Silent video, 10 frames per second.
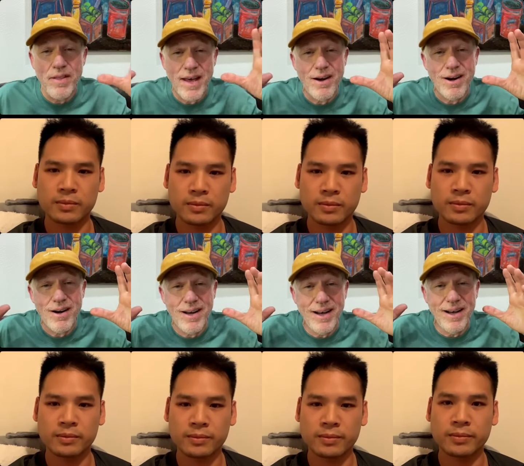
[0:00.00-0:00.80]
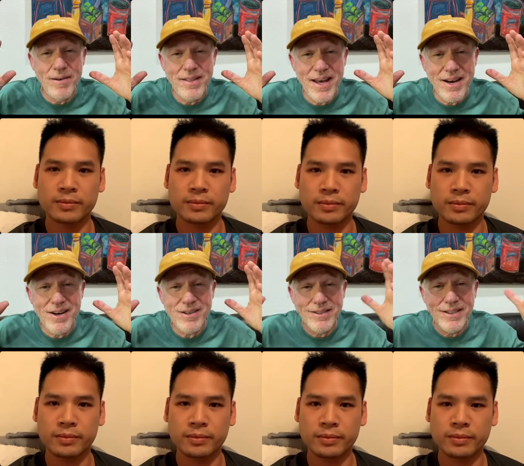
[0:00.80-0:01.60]
Speaker 1: that are, that
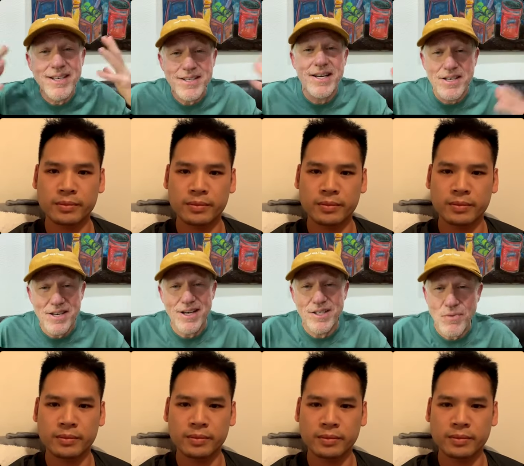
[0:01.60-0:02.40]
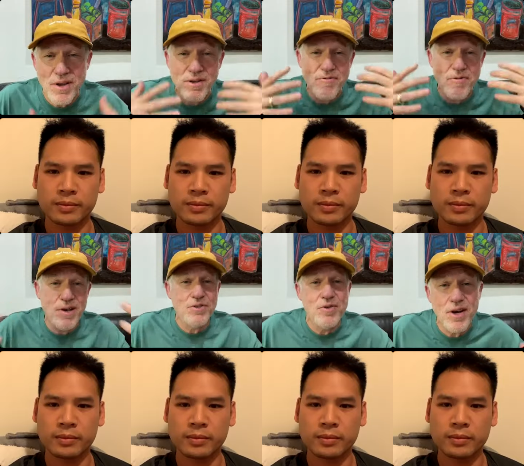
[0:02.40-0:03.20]
are listening to us, whether they're from
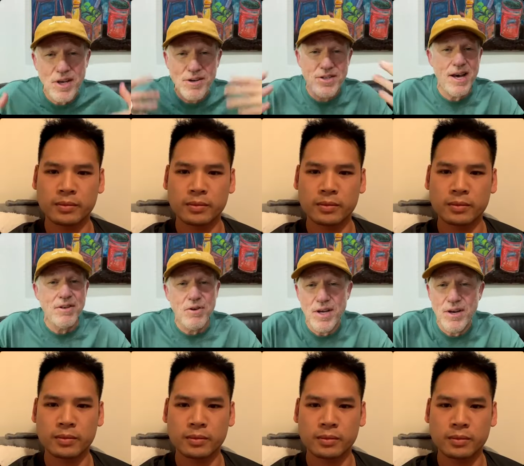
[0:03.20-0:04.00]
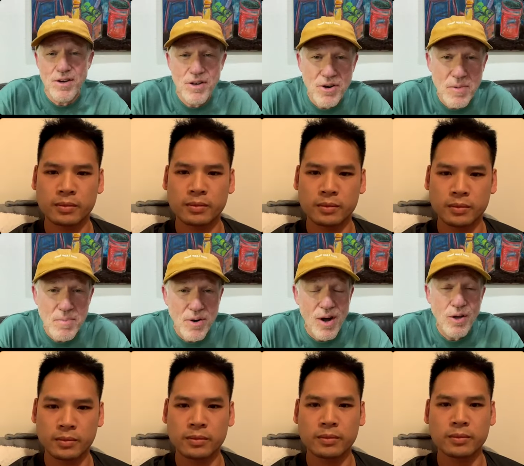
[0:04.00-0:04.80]
Australia or South Korea or
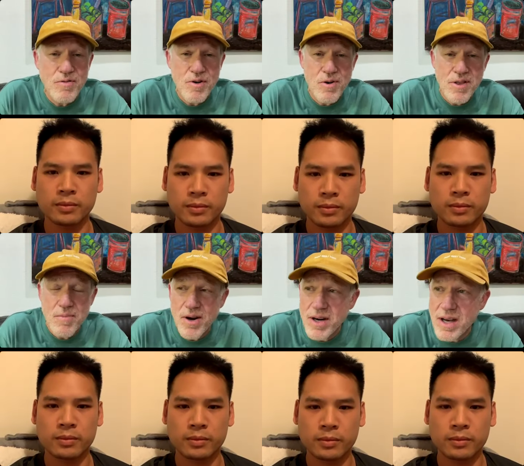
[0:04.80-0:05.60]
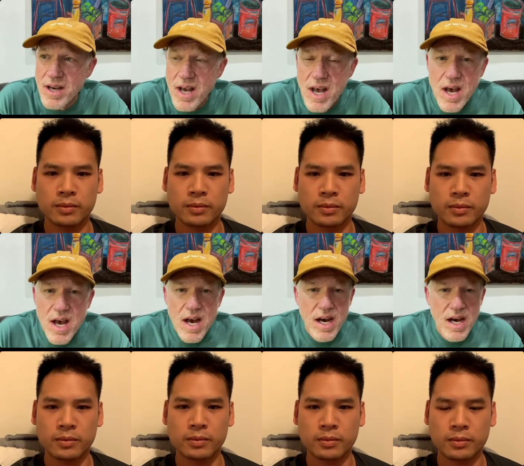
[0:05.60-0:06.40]
Europe or all over North America,
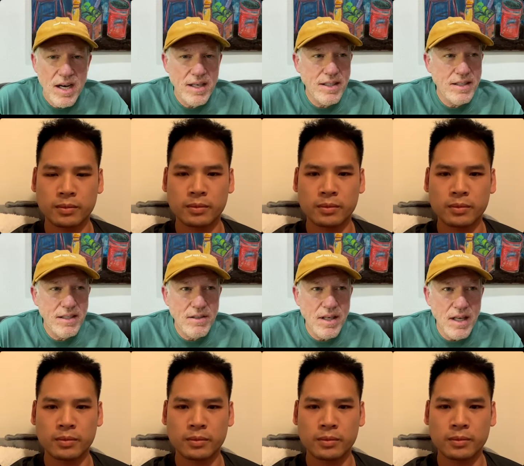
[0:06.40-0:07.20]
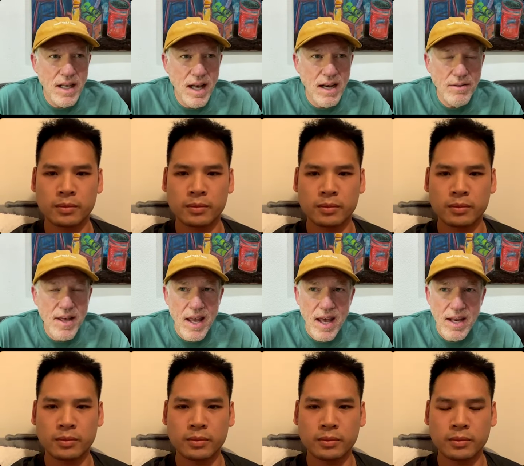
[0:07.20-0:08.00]
I don't
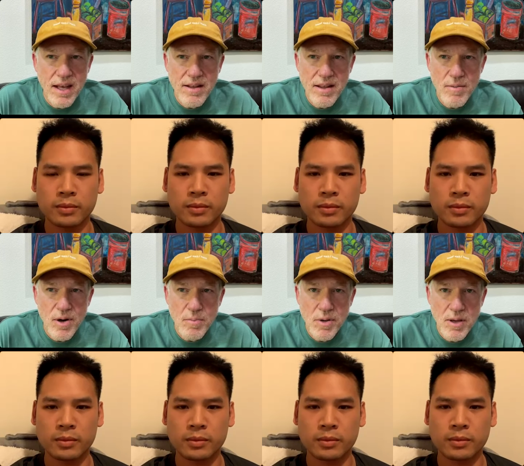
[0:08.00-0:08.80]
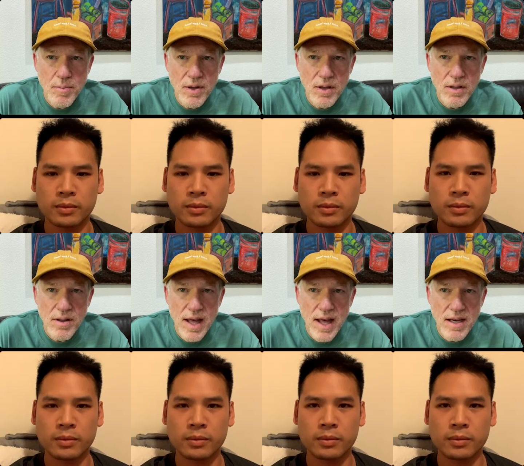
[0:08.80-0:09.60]
think any of them are people
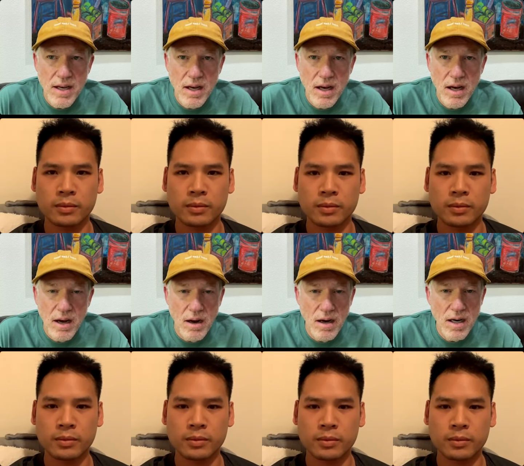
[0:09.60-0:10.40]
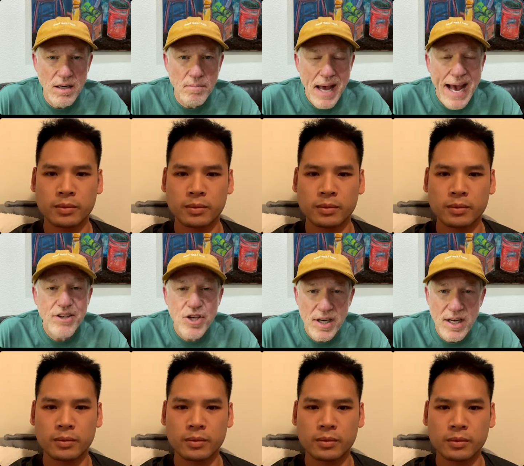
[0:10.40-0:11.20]
that aren't
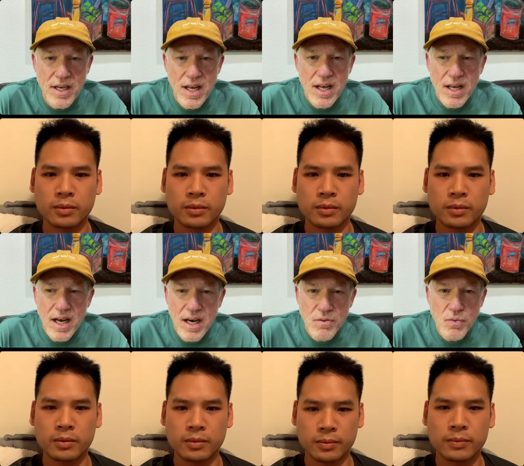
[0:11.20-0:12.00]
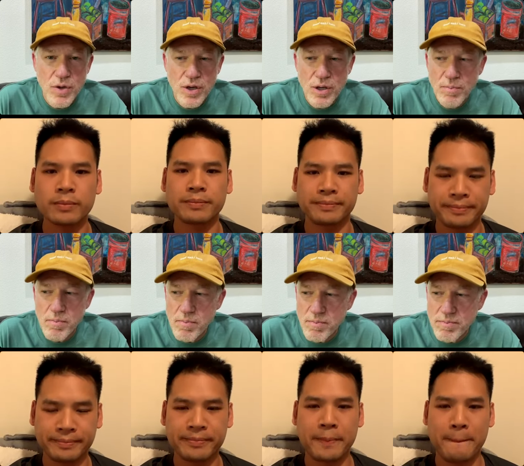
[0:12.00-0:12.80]
passionate. we're
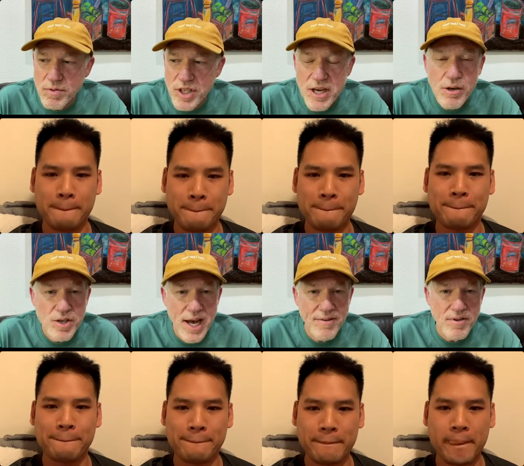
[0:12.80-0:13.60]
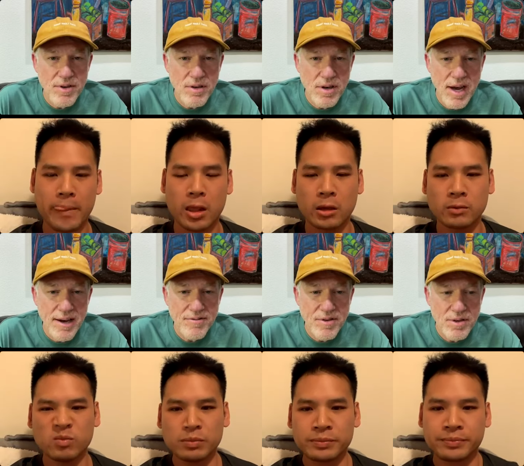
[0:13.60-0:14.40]
seekers after
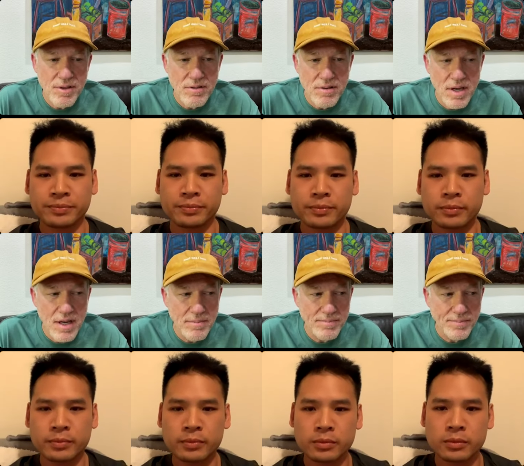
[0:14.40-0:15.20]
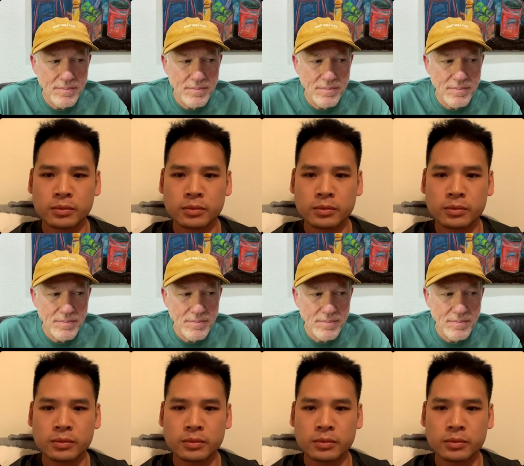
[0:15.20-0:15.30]
after um,